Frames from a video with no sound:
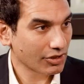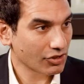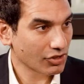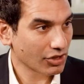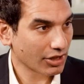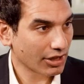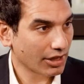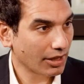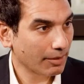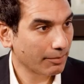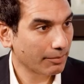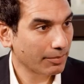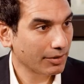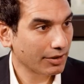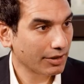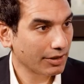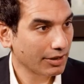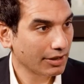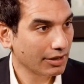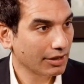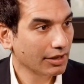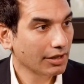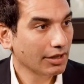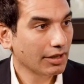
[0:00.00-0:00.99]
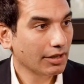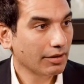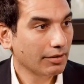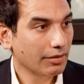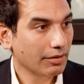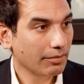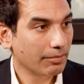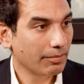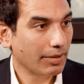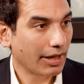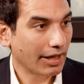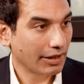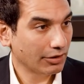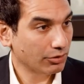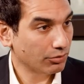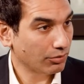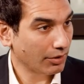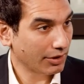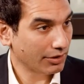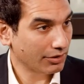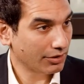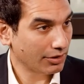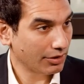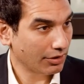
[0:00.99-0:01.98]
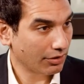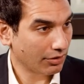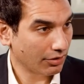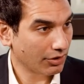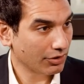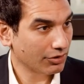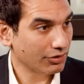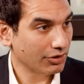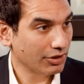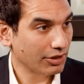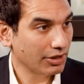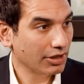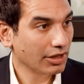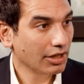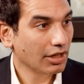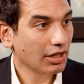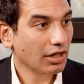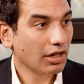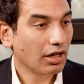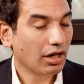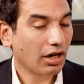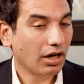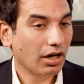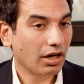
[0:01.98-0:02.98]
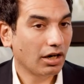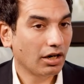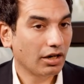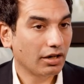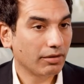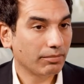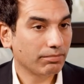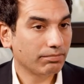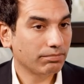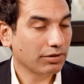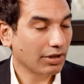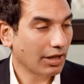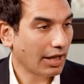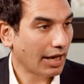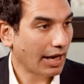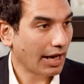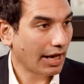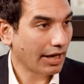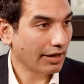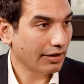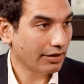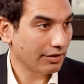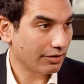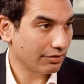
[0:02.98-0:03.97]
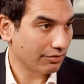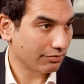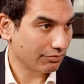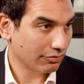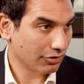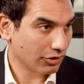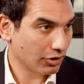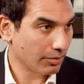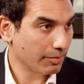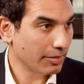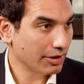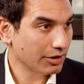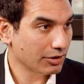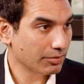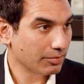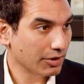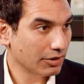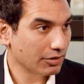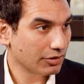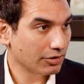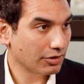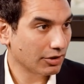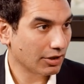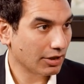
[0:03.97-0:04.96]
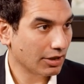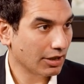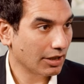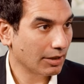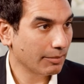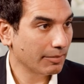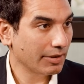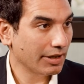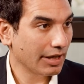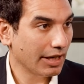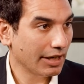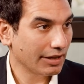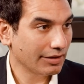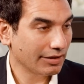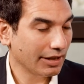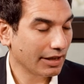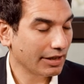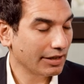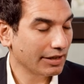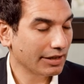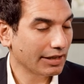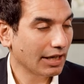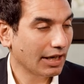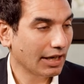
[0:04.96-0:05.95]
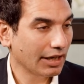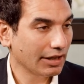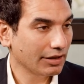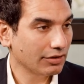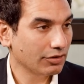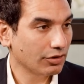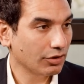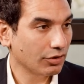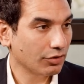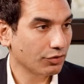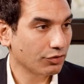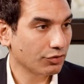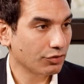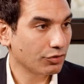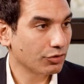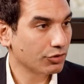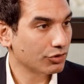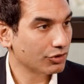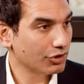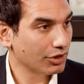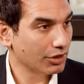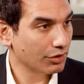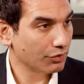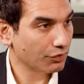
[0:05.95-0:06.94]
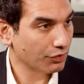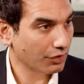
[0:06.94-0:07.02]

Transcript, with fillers: as a company okay. by 2030, our plan and commitment to eliminate any kind of routine